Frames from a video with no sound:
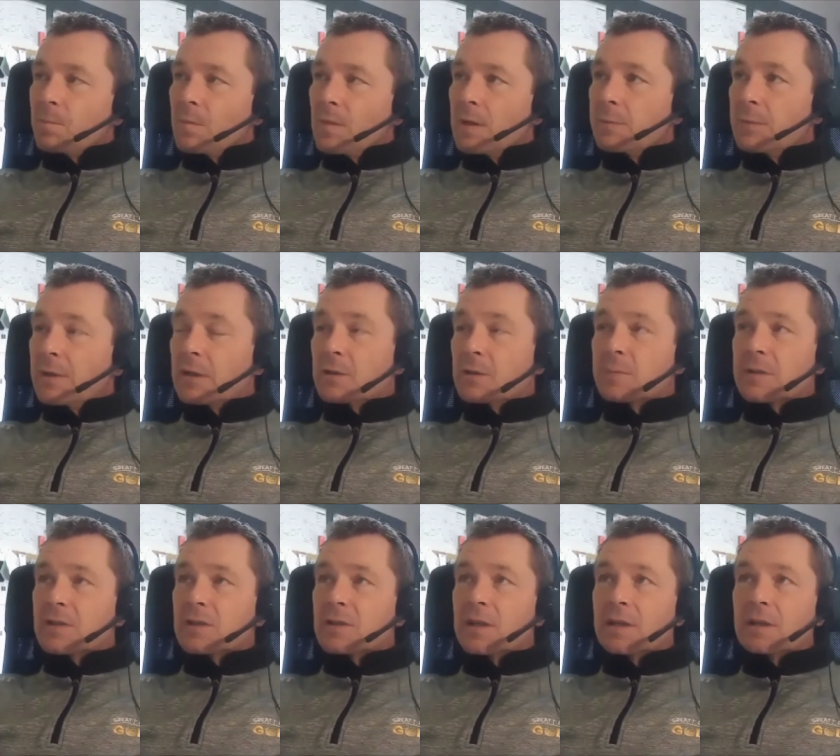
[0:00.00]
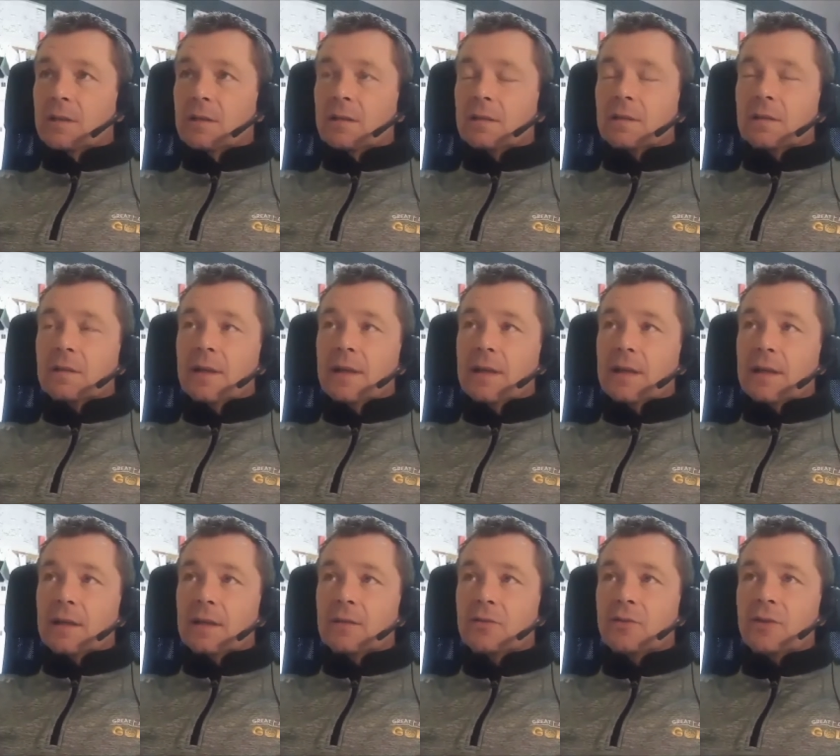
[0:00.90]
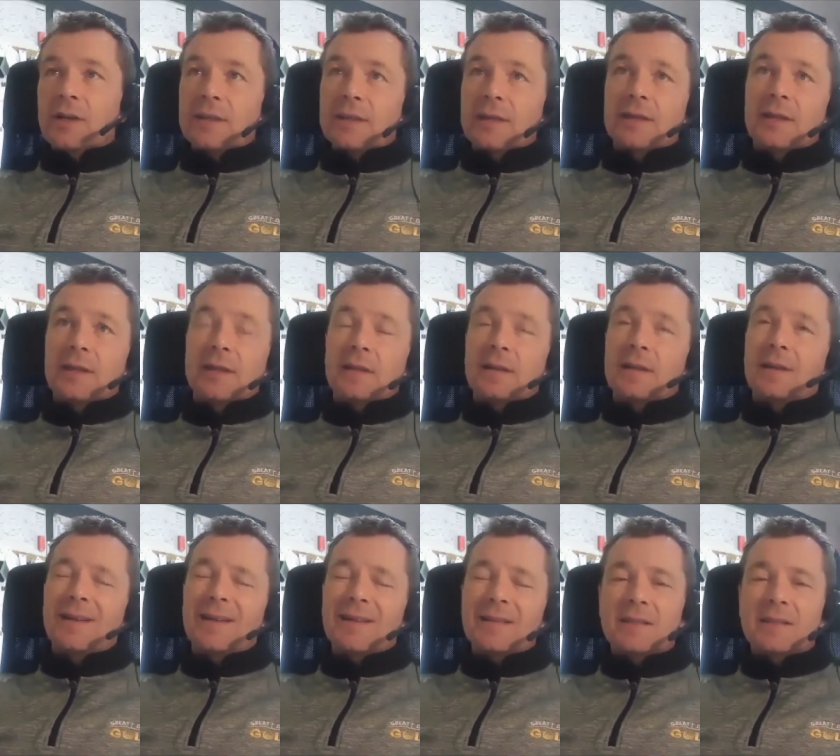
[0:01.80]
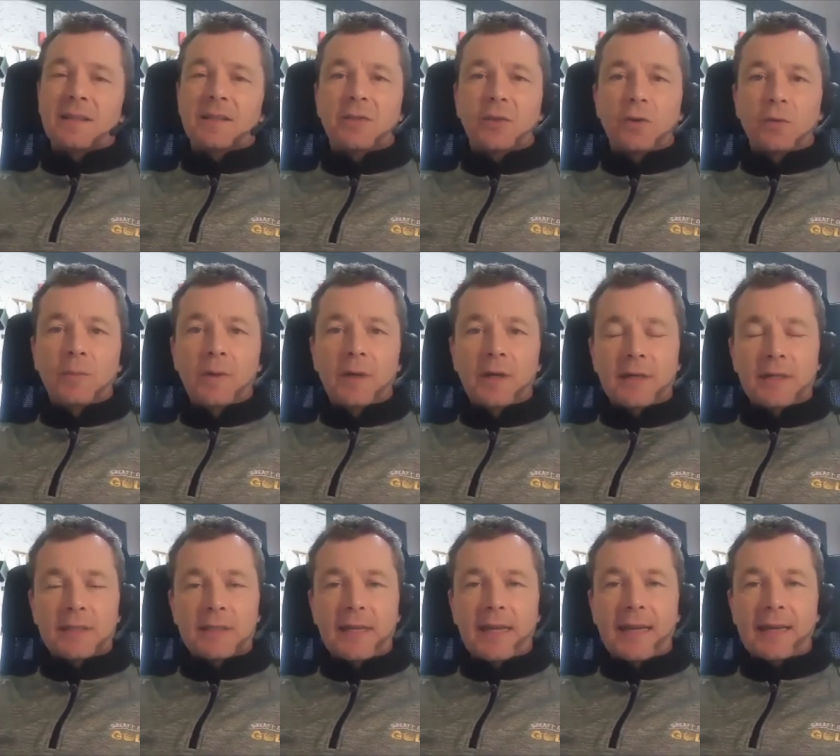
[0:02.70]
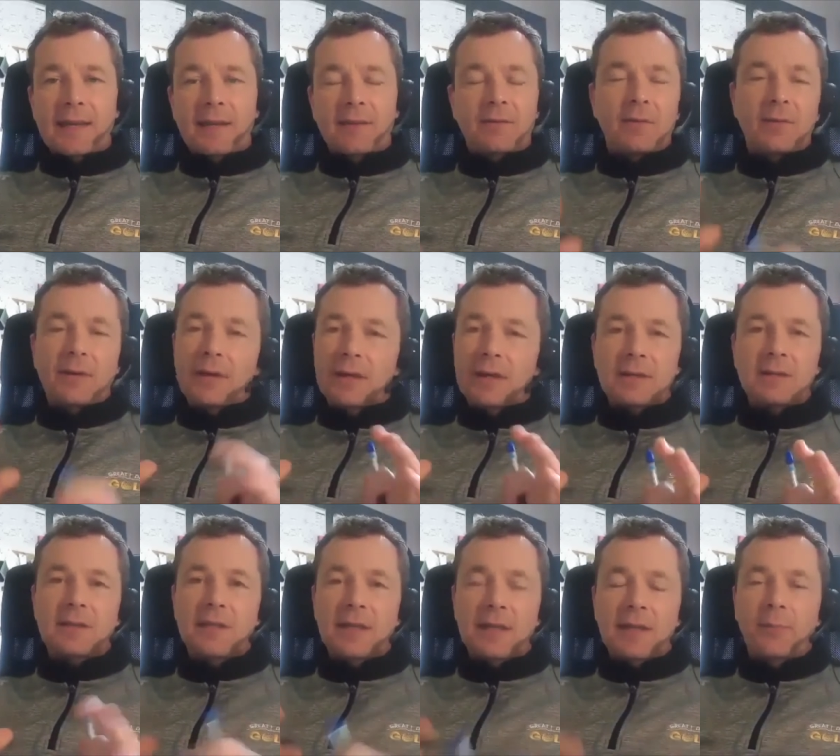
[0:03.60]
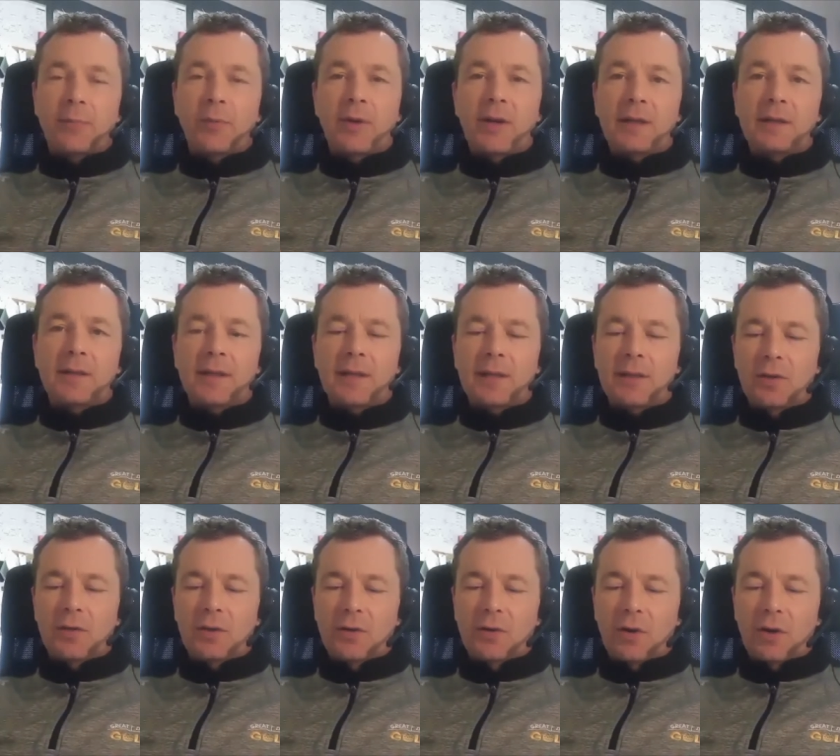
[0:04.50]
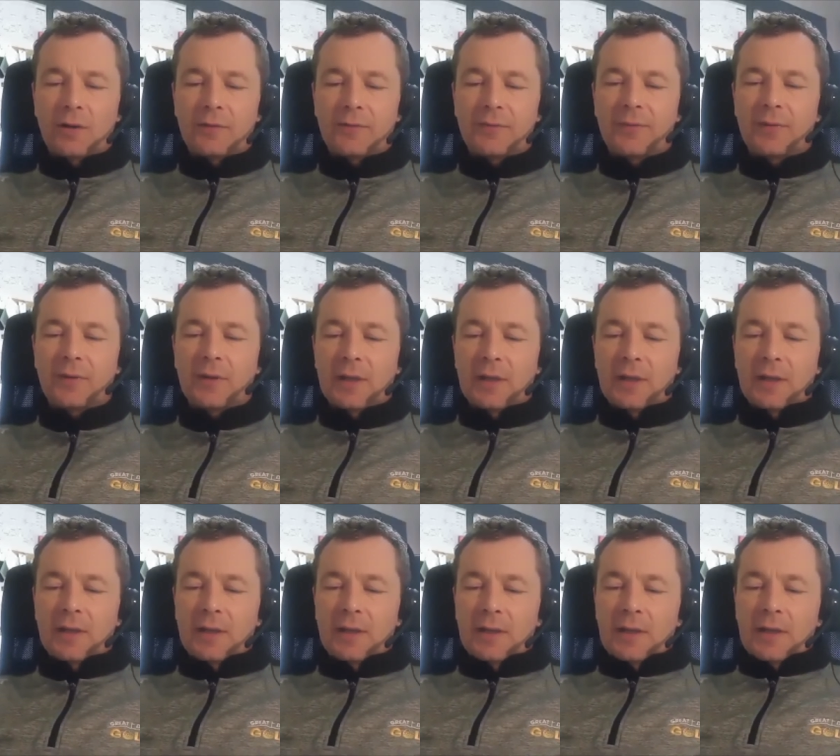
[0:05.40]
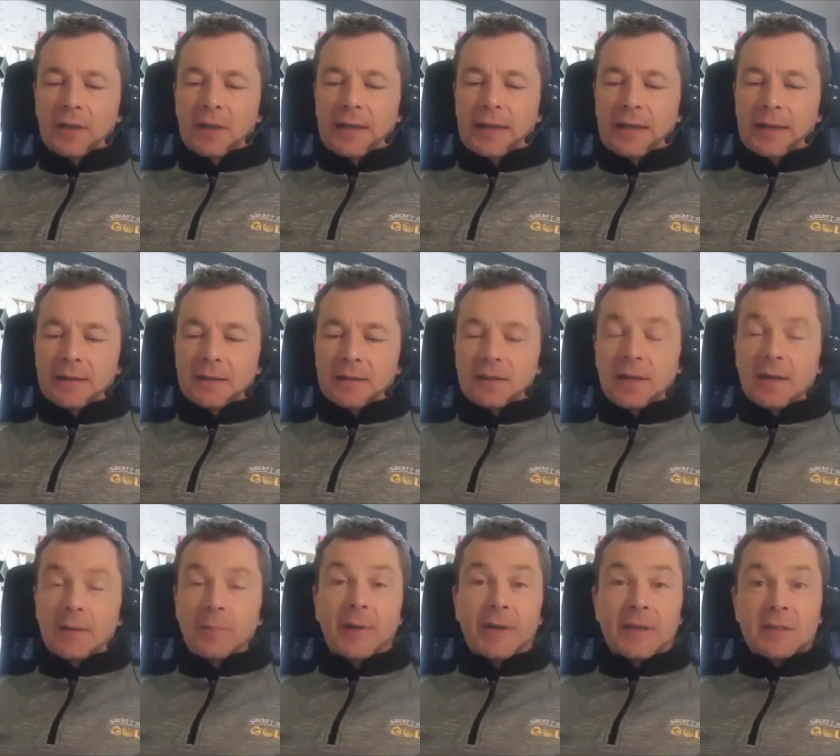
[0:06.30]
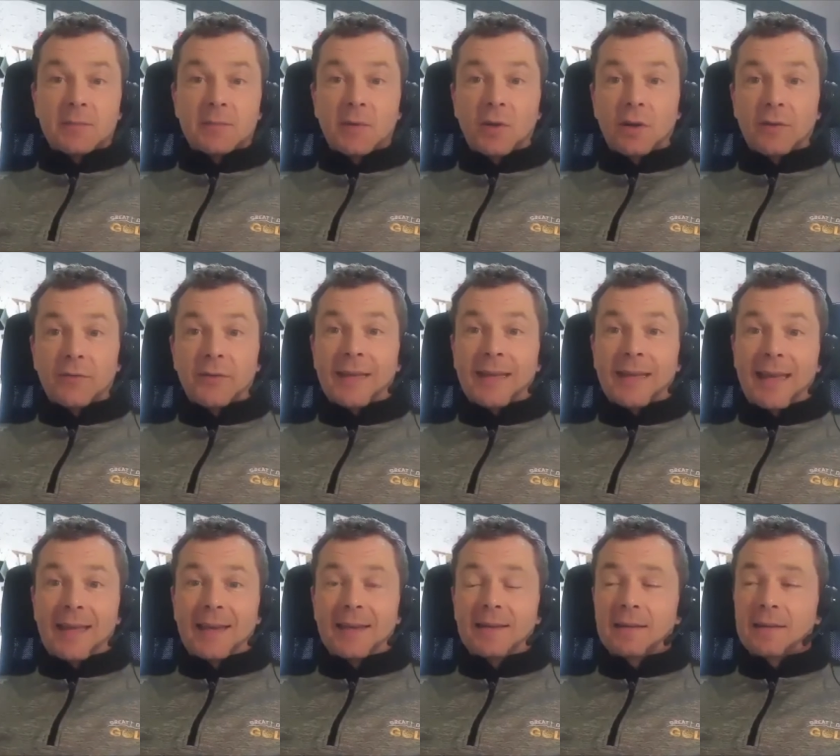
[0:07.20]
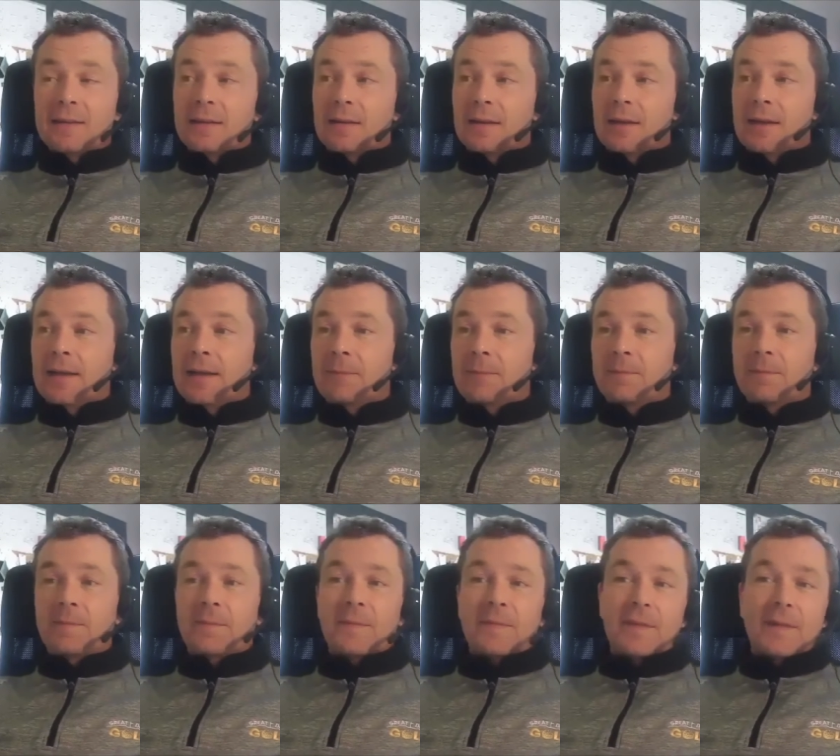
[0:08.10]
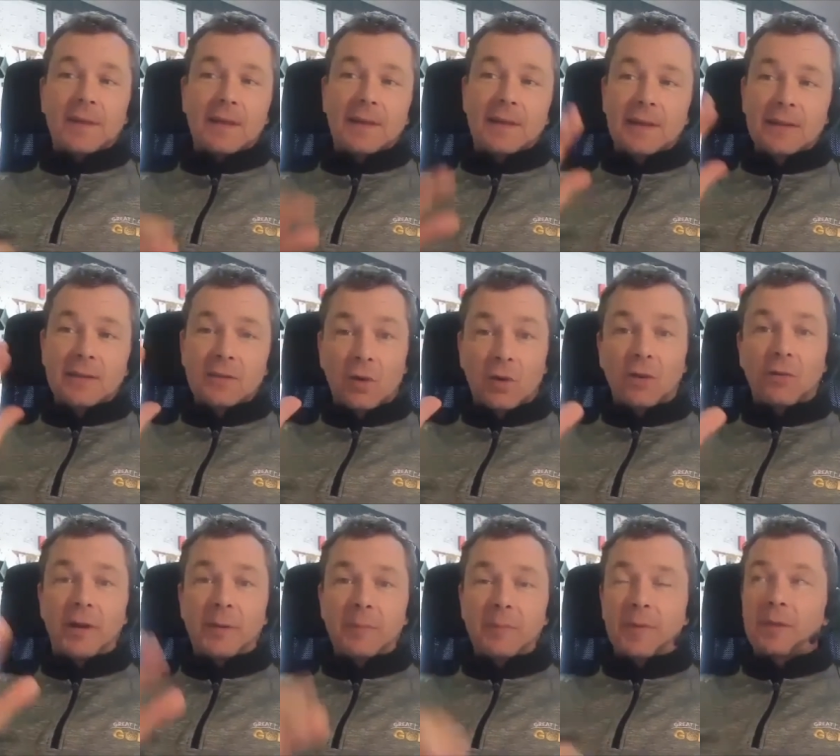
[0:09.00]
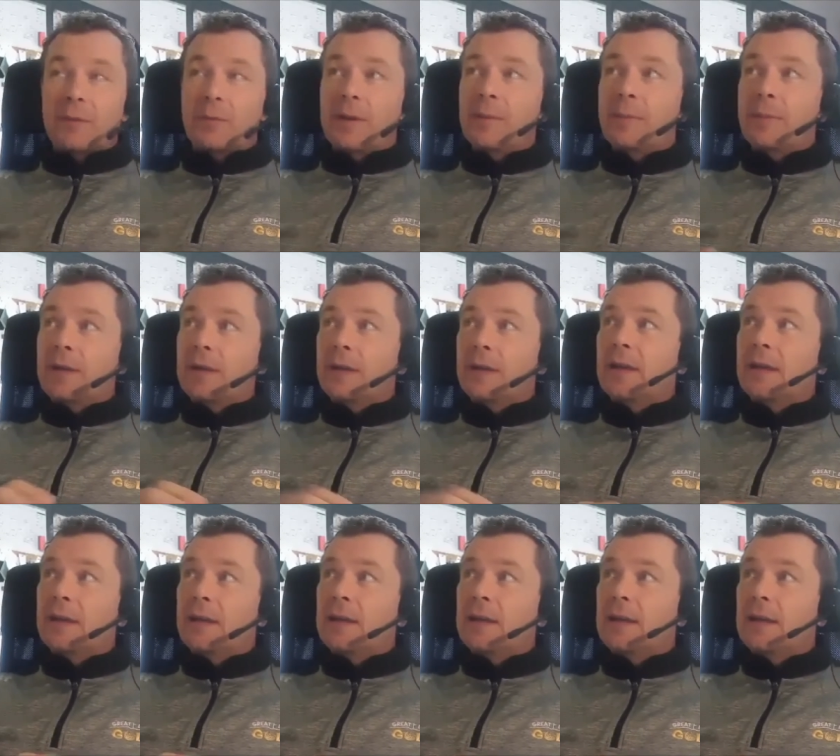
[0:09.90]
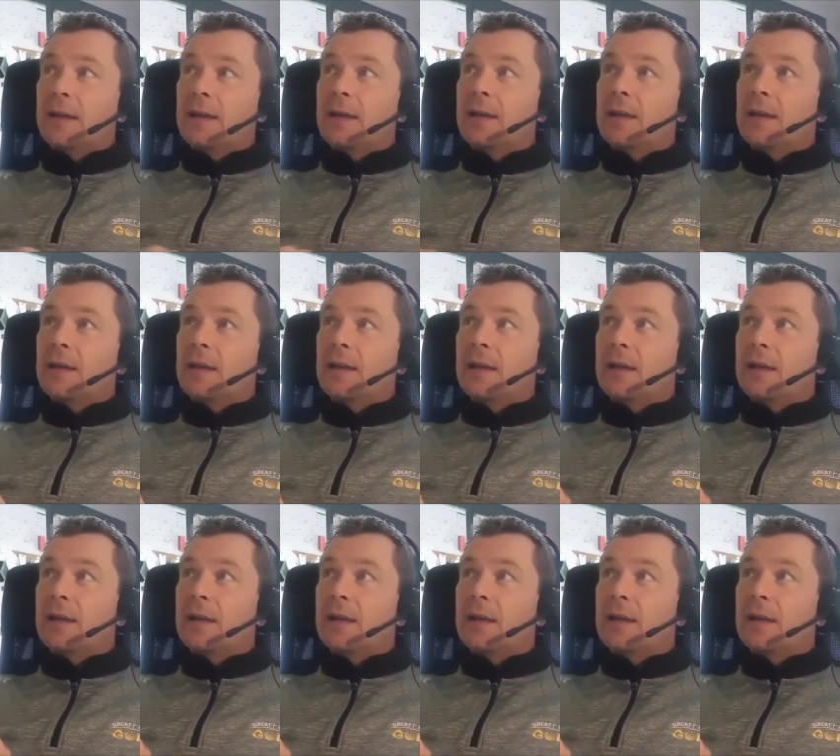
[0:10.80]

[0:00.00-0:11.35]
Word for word: because my son uh, contracted a, a, nasty tumor in his neck. I thought I'm going to take a break, oh. take a oh. year off, Mm. Uh, hmm. started playing some golf again. Um, he's all right, by the way, but uh, Thank goodness